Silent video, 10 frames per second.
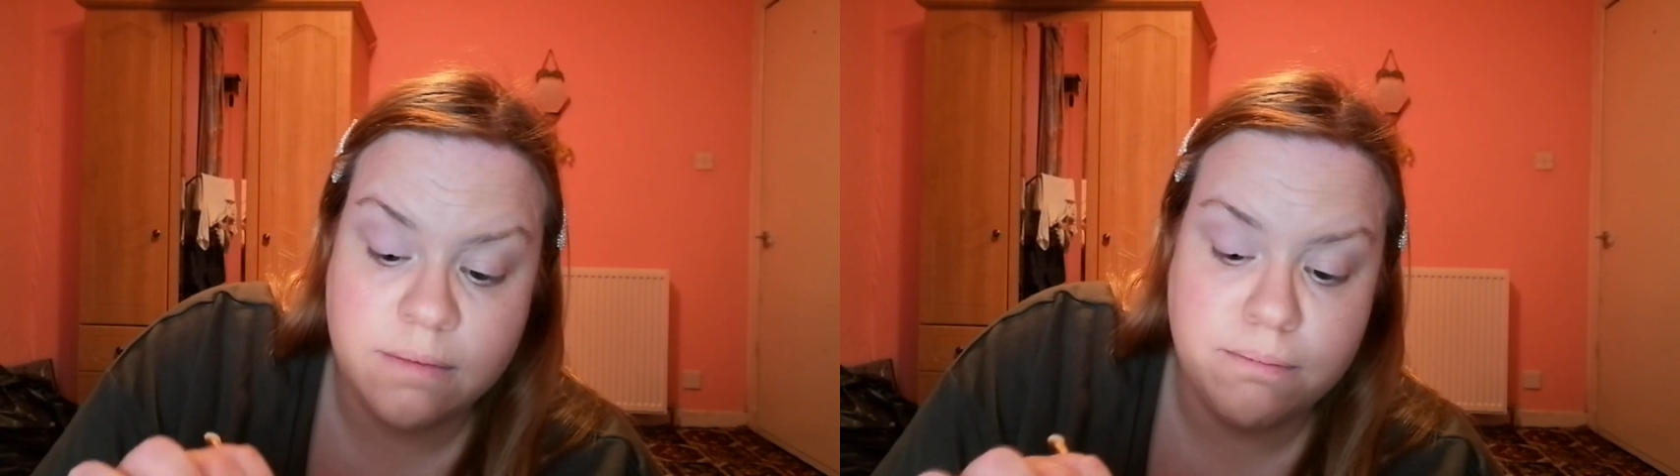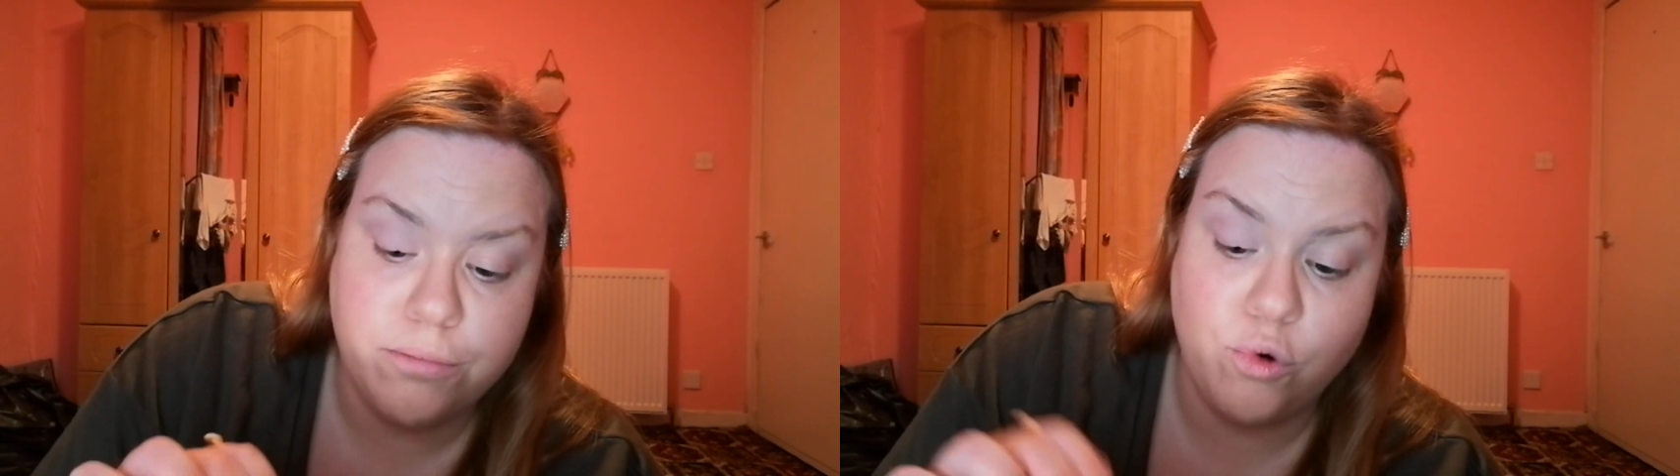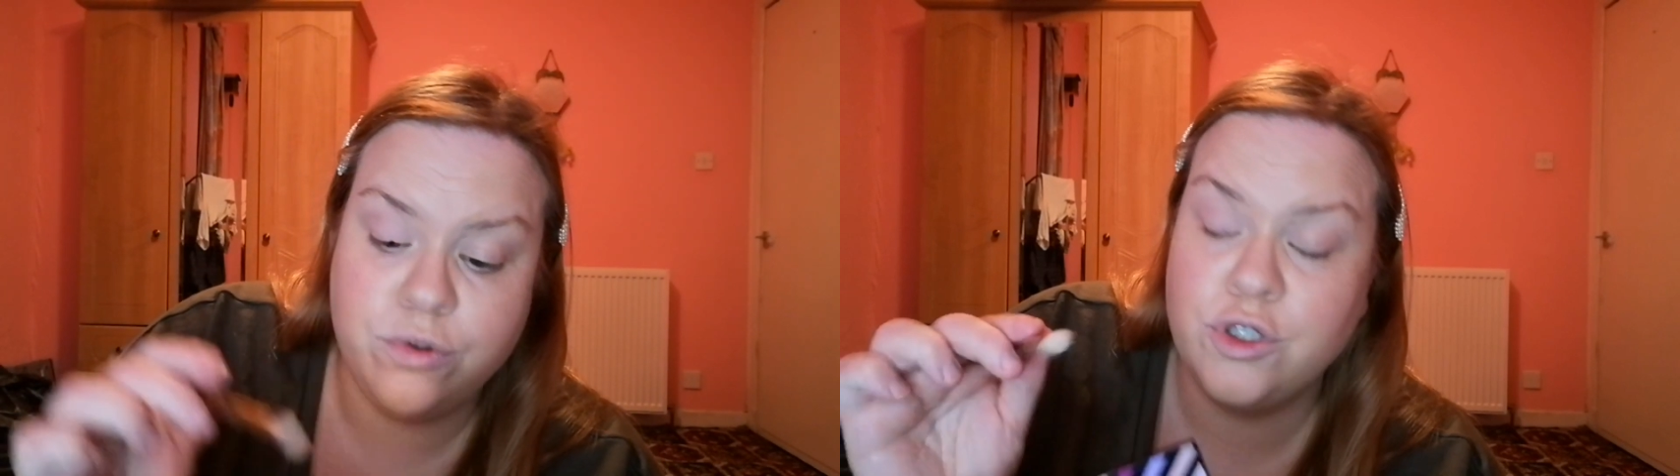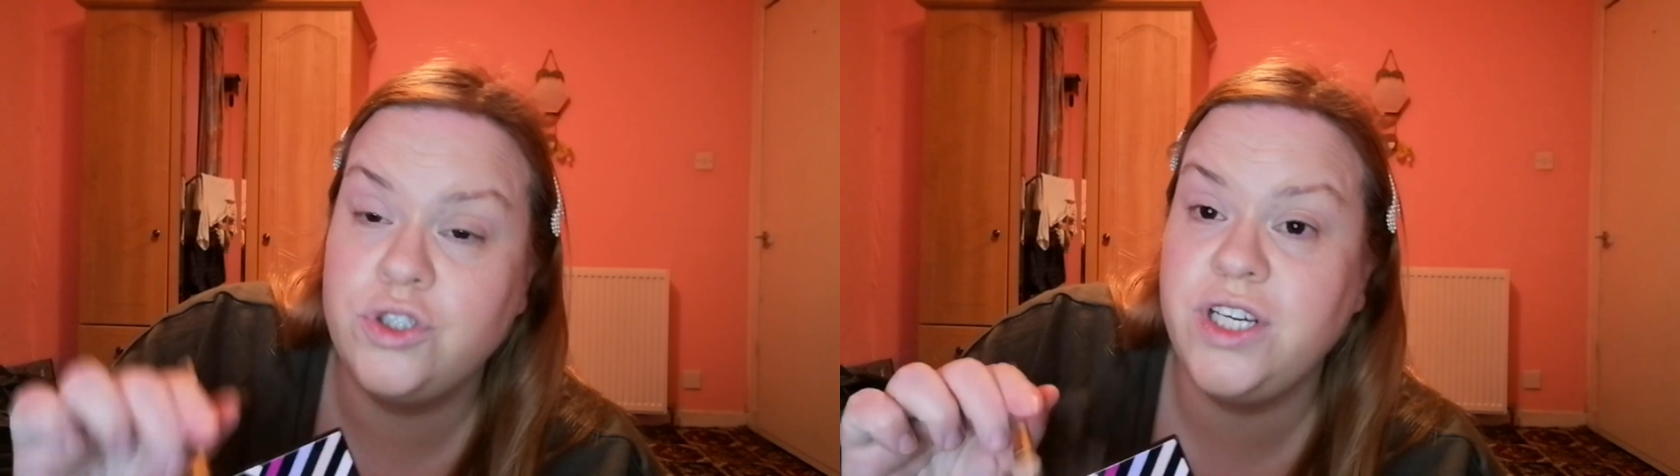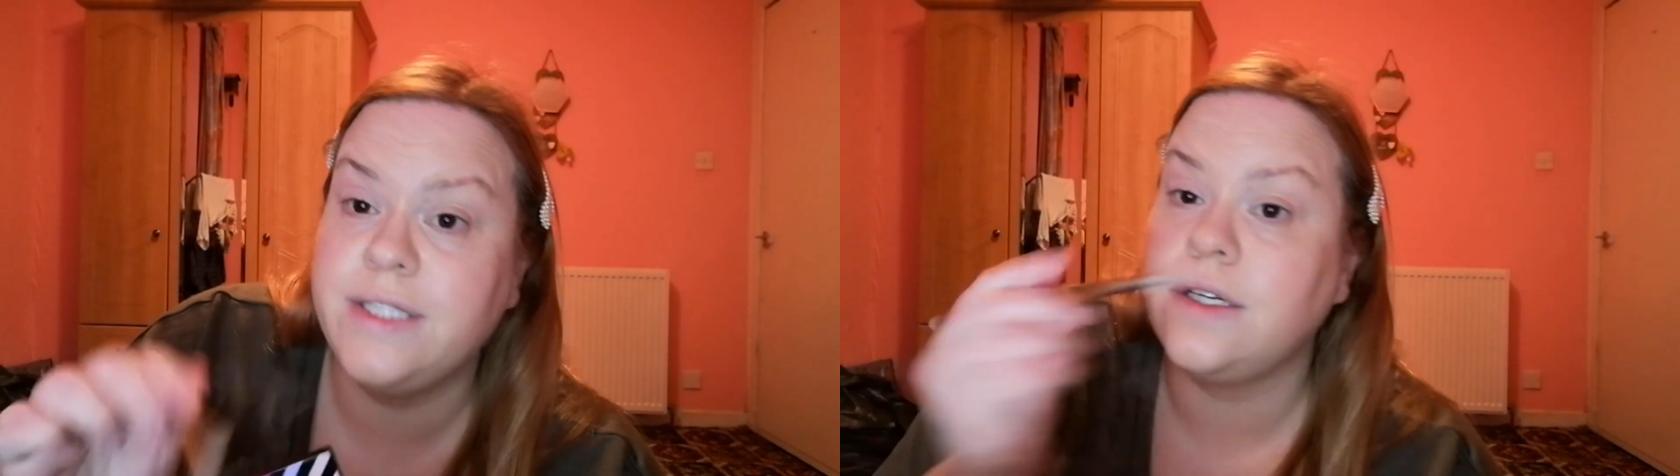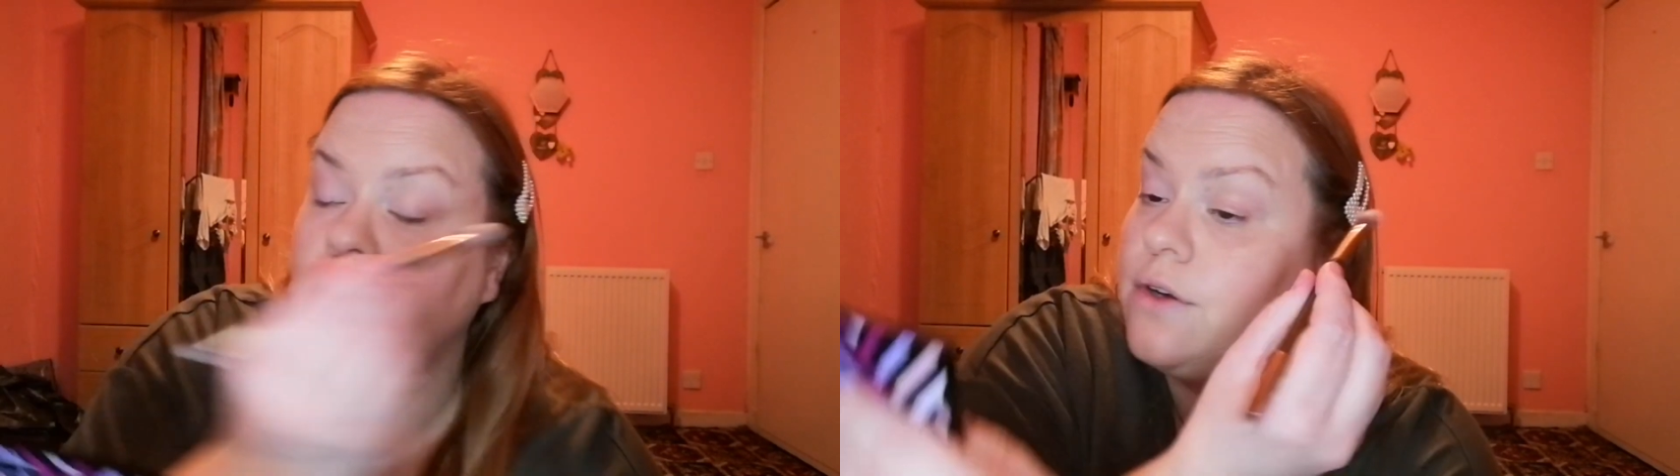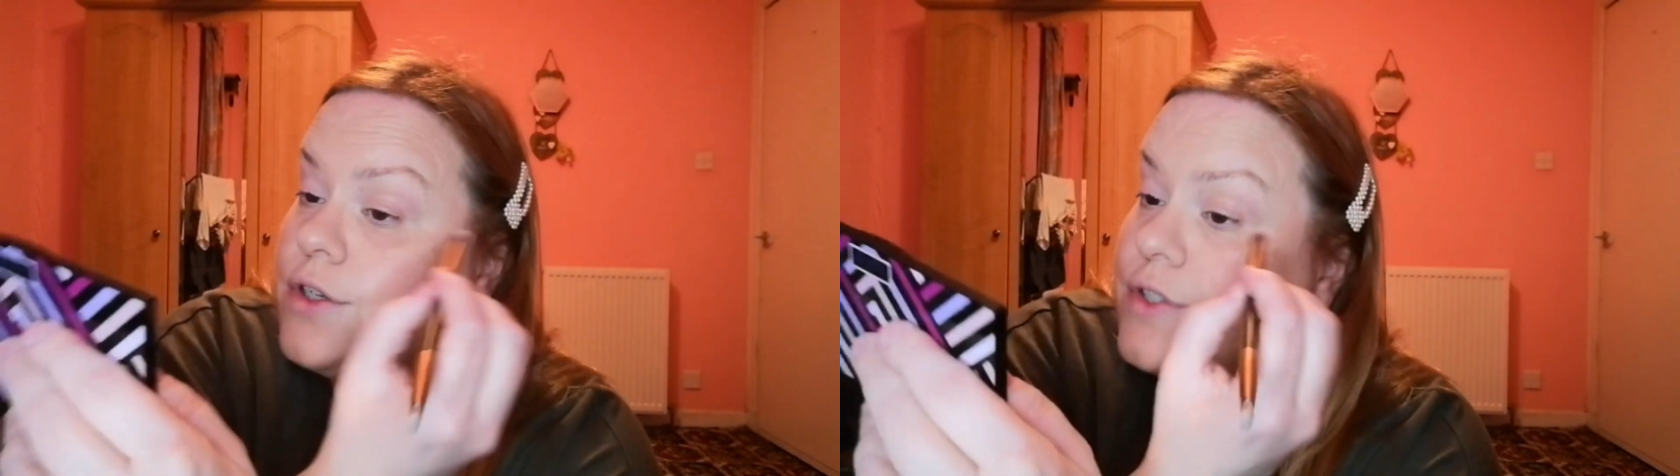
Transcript: bone shade colour,